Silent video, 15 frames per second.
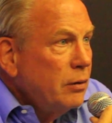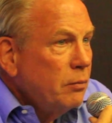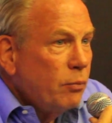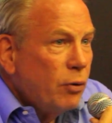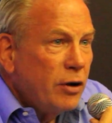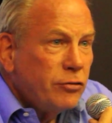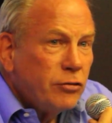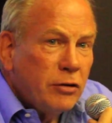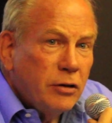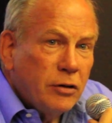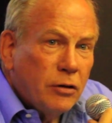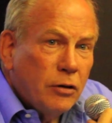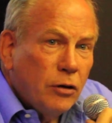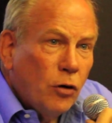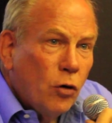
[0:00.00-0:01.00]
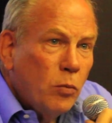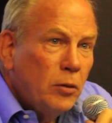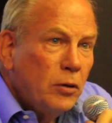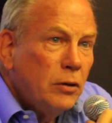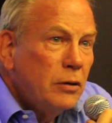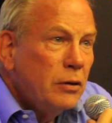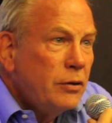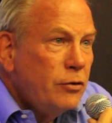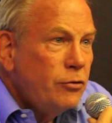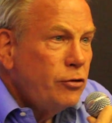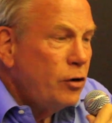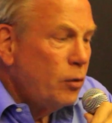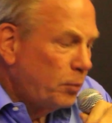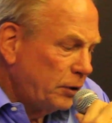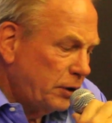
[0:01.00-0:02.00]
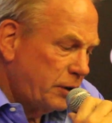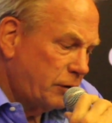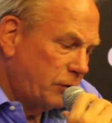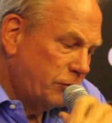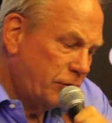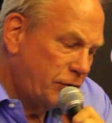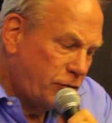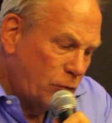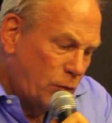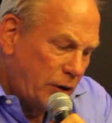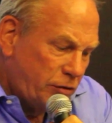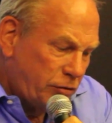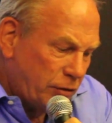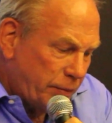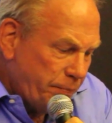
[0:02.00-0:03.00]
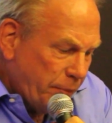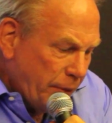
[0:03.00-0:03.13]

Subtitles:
present global geopolitical situation.